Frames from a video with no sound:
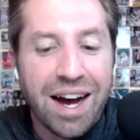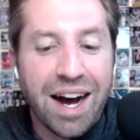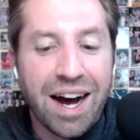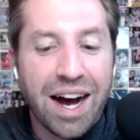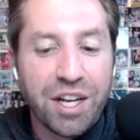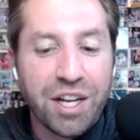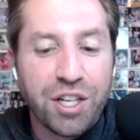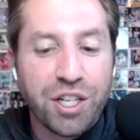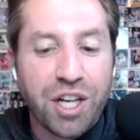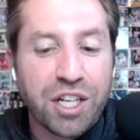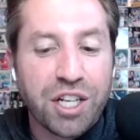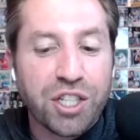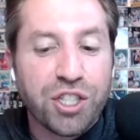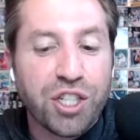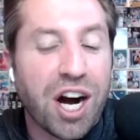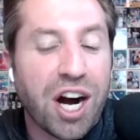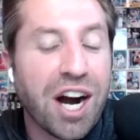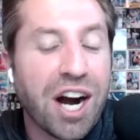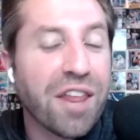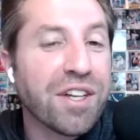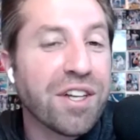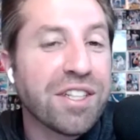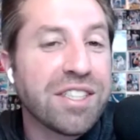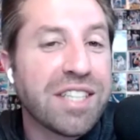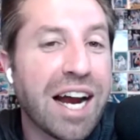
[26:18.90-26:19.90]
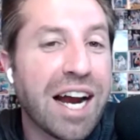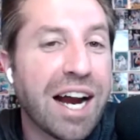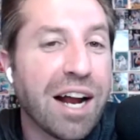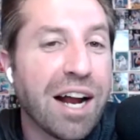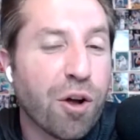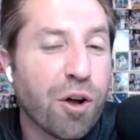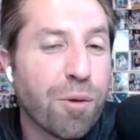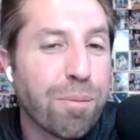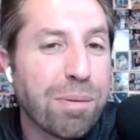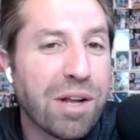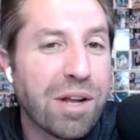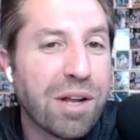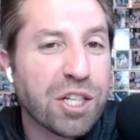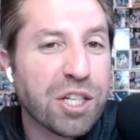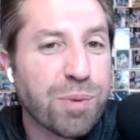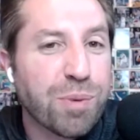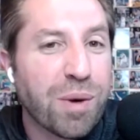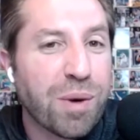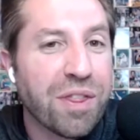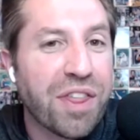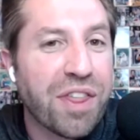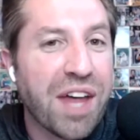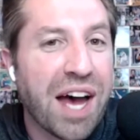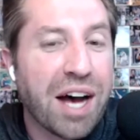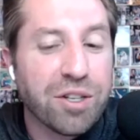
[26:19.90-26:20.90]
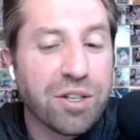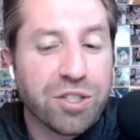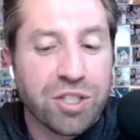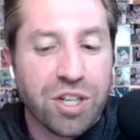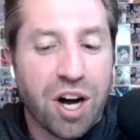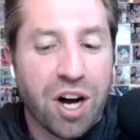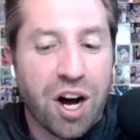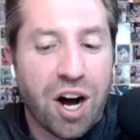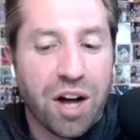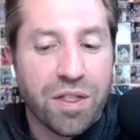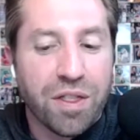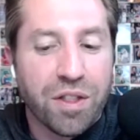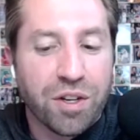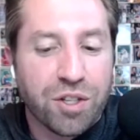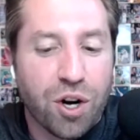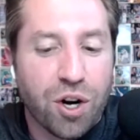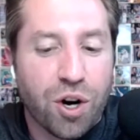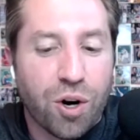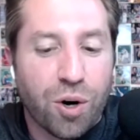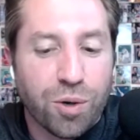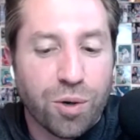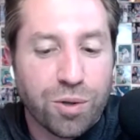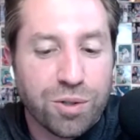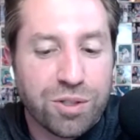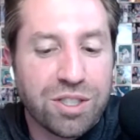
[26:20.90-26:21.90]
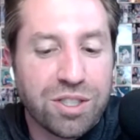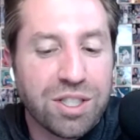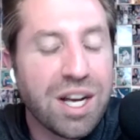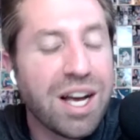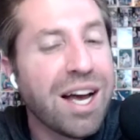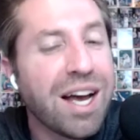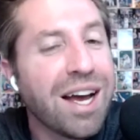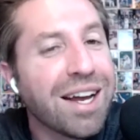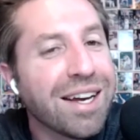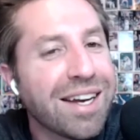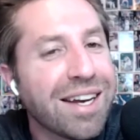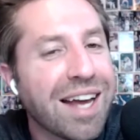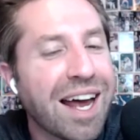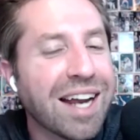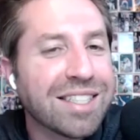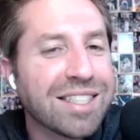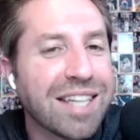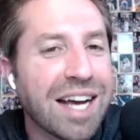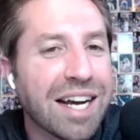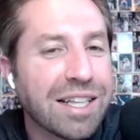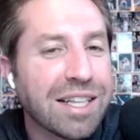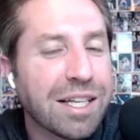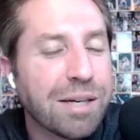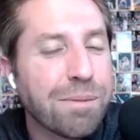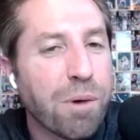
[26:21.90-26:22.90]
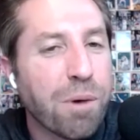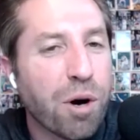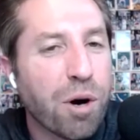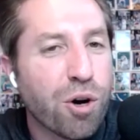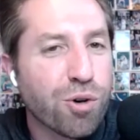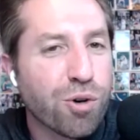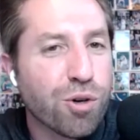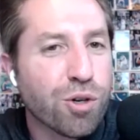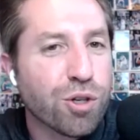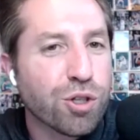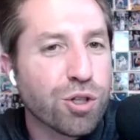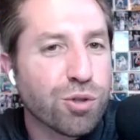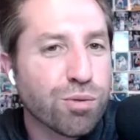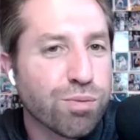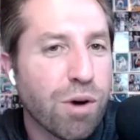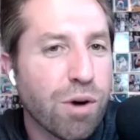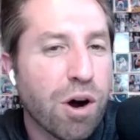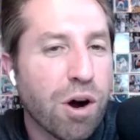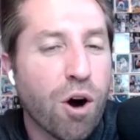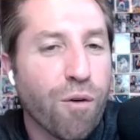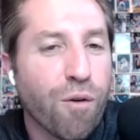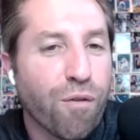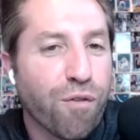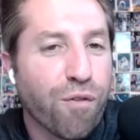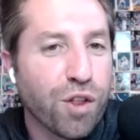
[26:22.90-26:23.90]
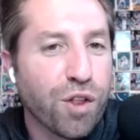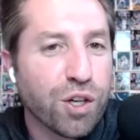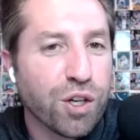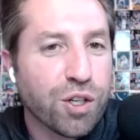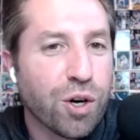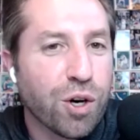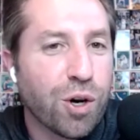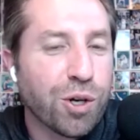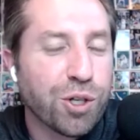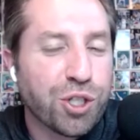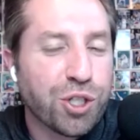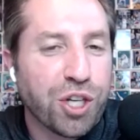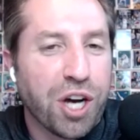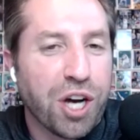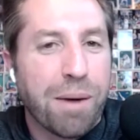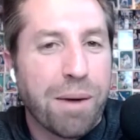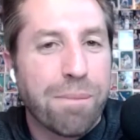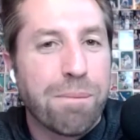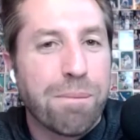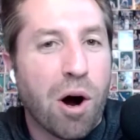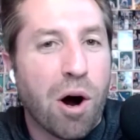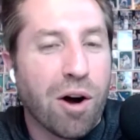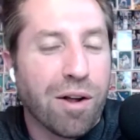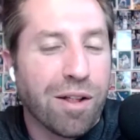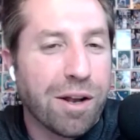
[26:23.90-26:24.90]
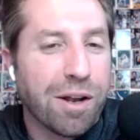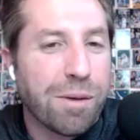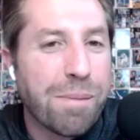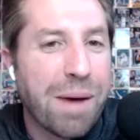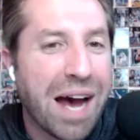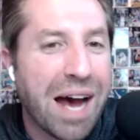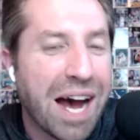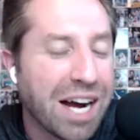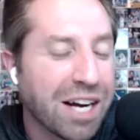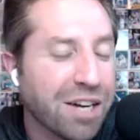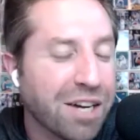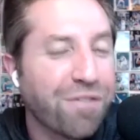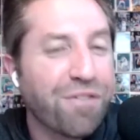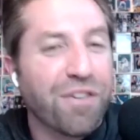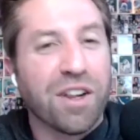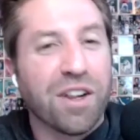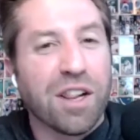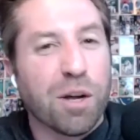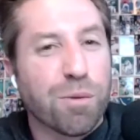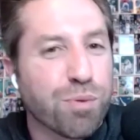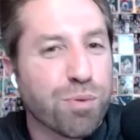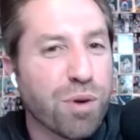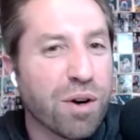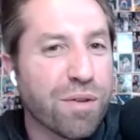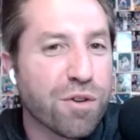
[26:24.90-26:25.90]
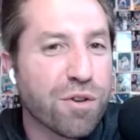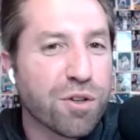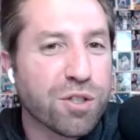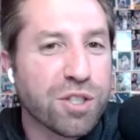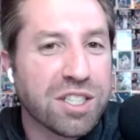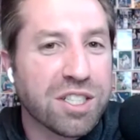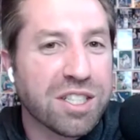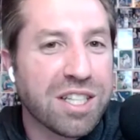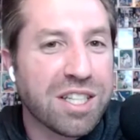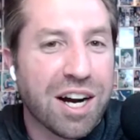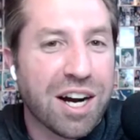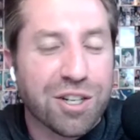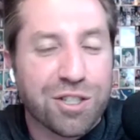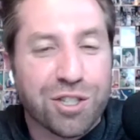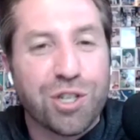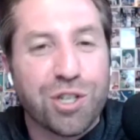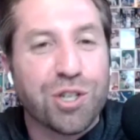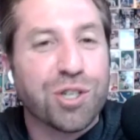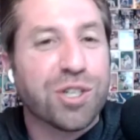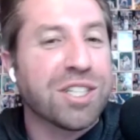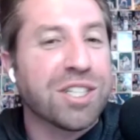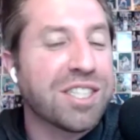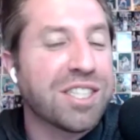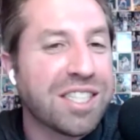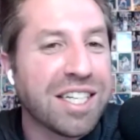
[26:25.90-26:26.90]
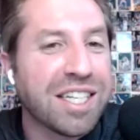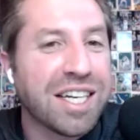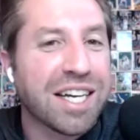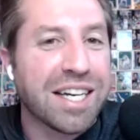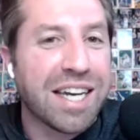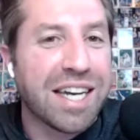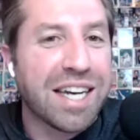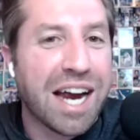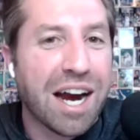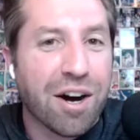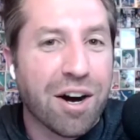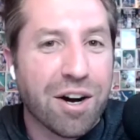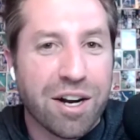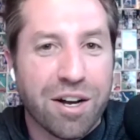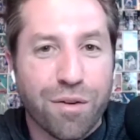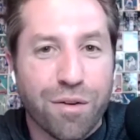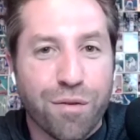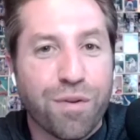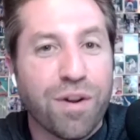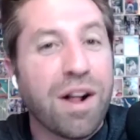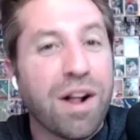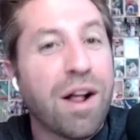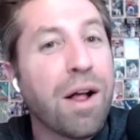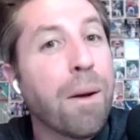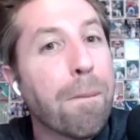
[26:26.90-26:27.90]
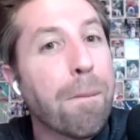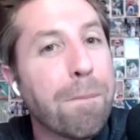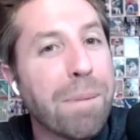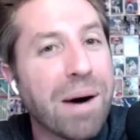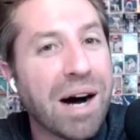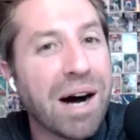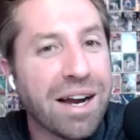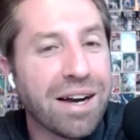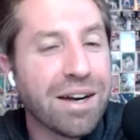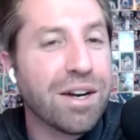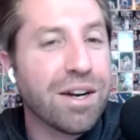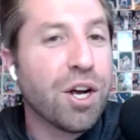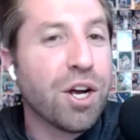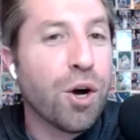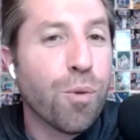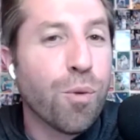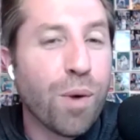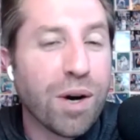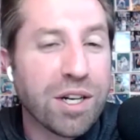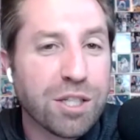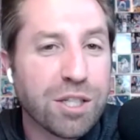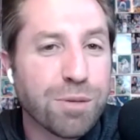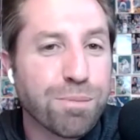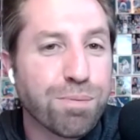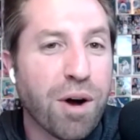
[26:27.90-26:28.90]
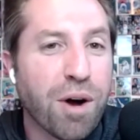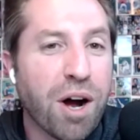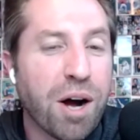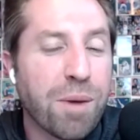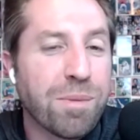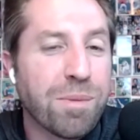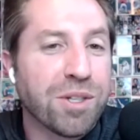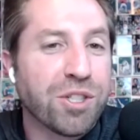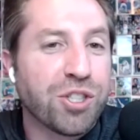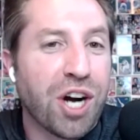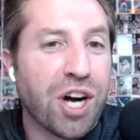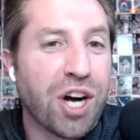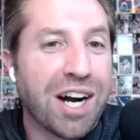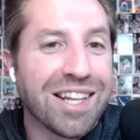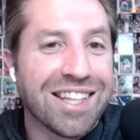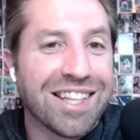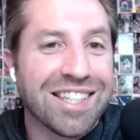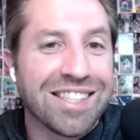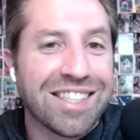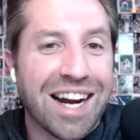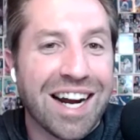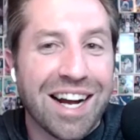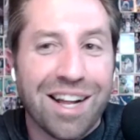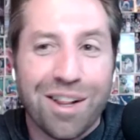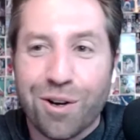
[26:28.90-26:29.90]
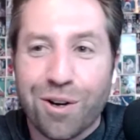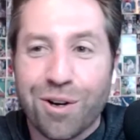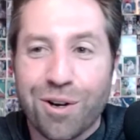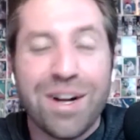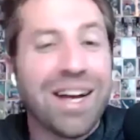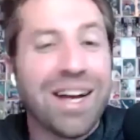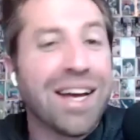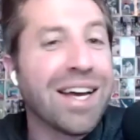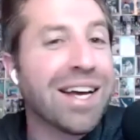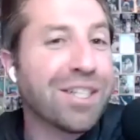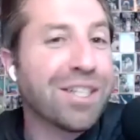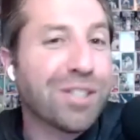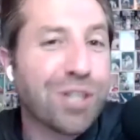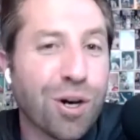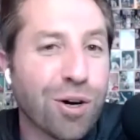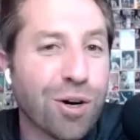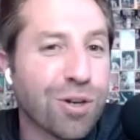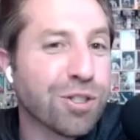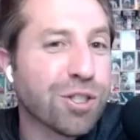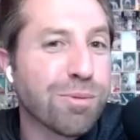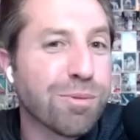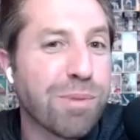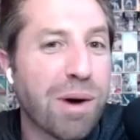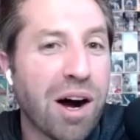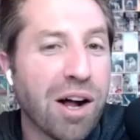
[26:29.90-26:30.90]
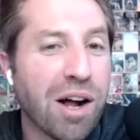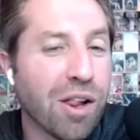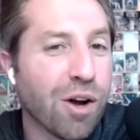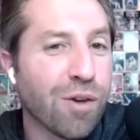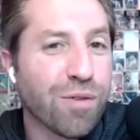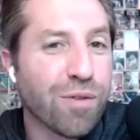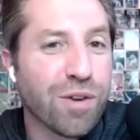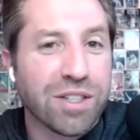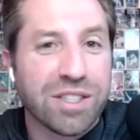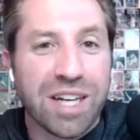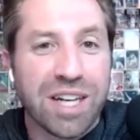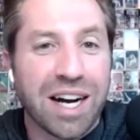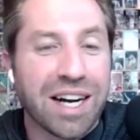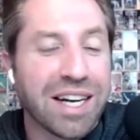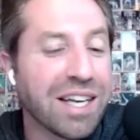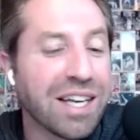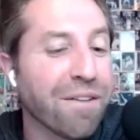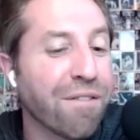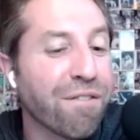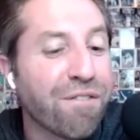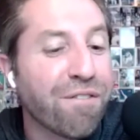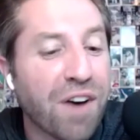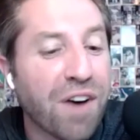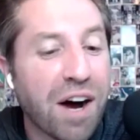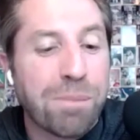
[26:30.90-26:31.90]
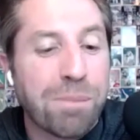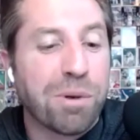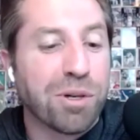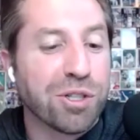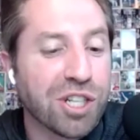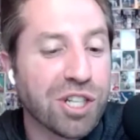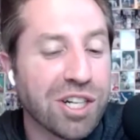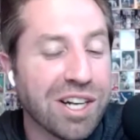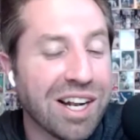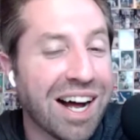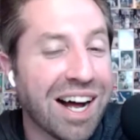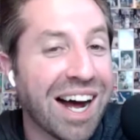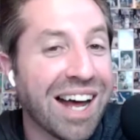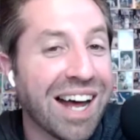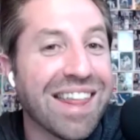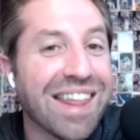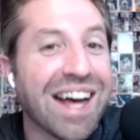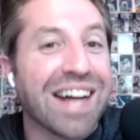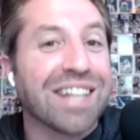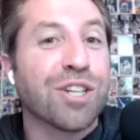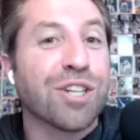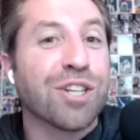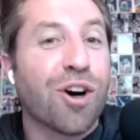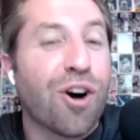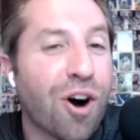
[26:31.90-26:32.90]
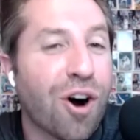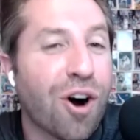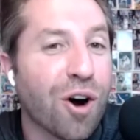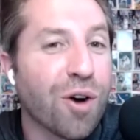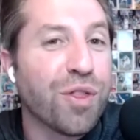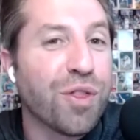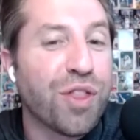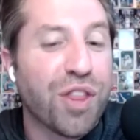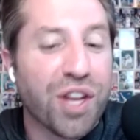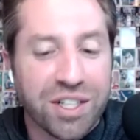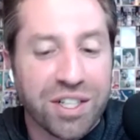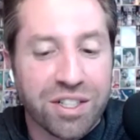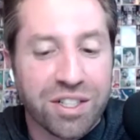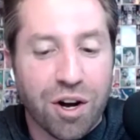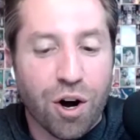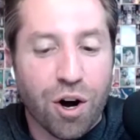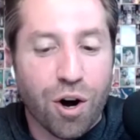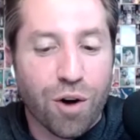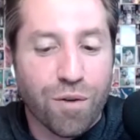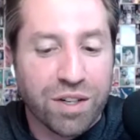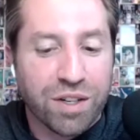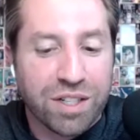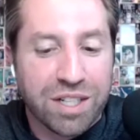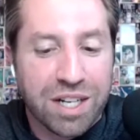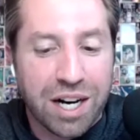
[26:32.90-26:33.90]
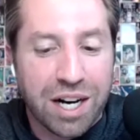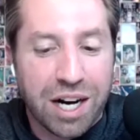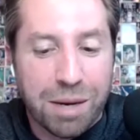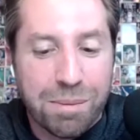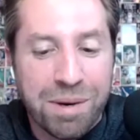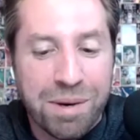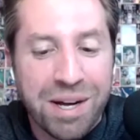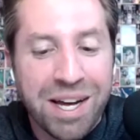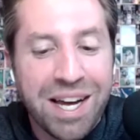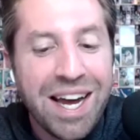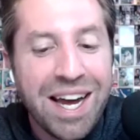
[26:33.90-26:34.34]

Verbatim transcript: You got Jonathan Taylor, plus 1,000 on the Colts. Not exactly murderer's row for the Colts. You got Marlon Mack. Phillip Rivers is there, so you can see a narrative. But what's the problem with Jonathan Taylor? He turns the ball over a ton. He fumbles a lot. That's a hard thing to overcome.